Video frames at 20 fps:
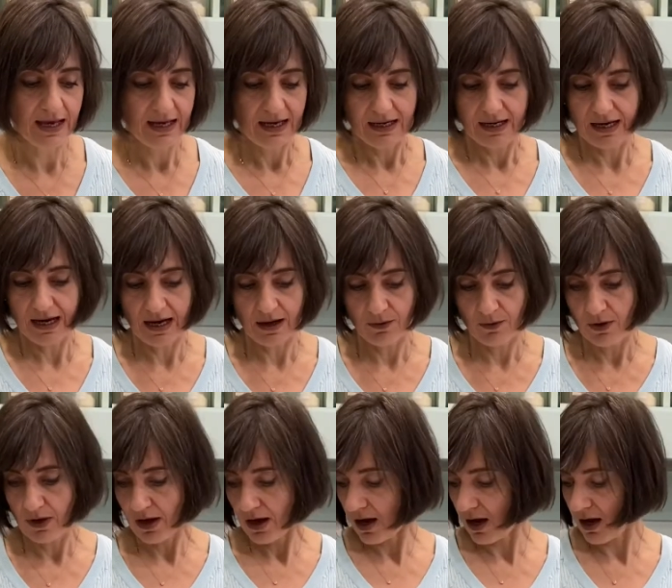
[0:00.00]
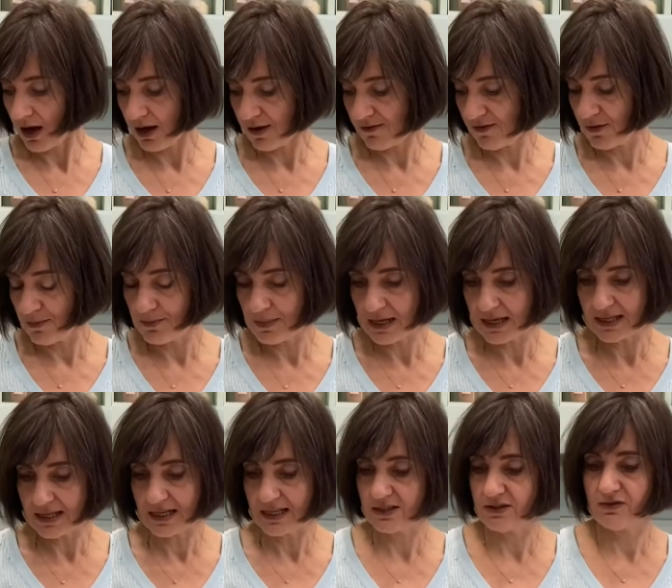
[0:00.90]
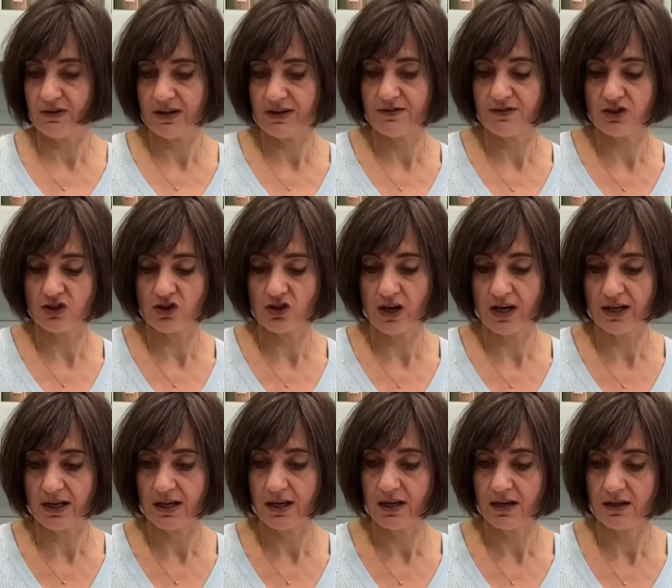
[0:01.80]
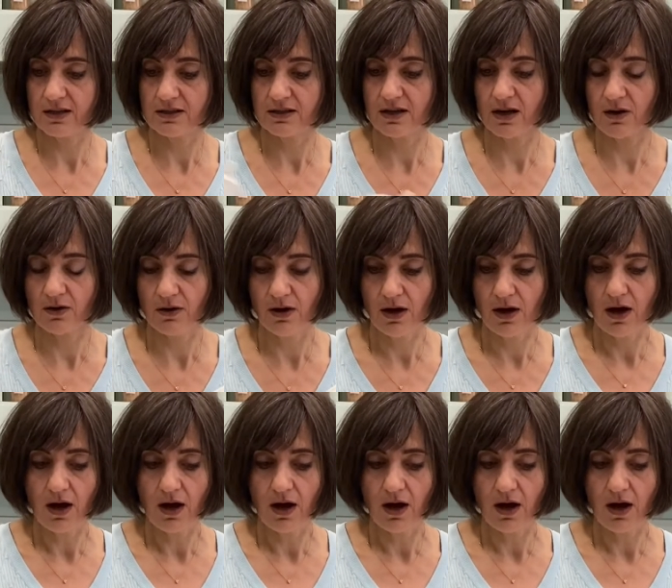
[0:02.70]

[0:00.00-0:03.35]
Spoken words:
Now, for me that's ready for straining, so